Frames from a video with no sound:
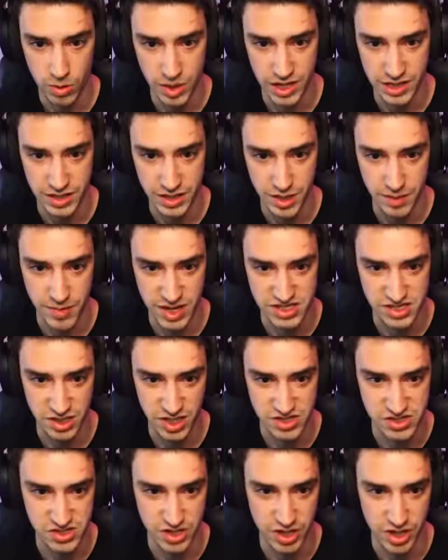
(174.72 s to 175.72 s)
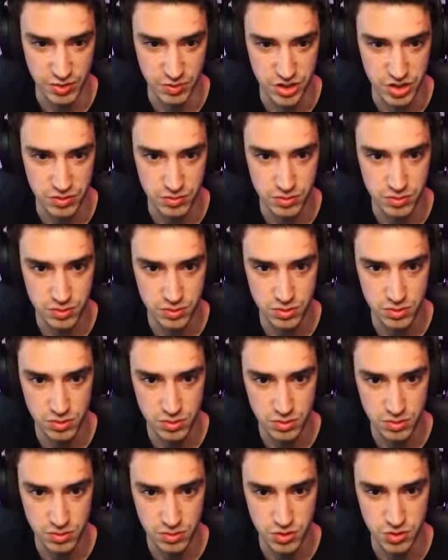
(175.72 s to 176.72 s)
It makes it less scary when you
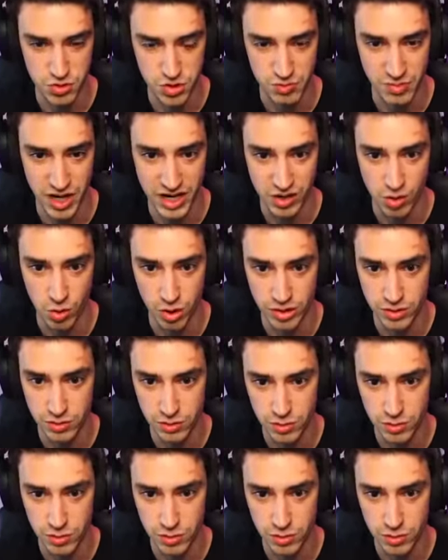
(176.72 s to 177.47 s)
use your bike horn.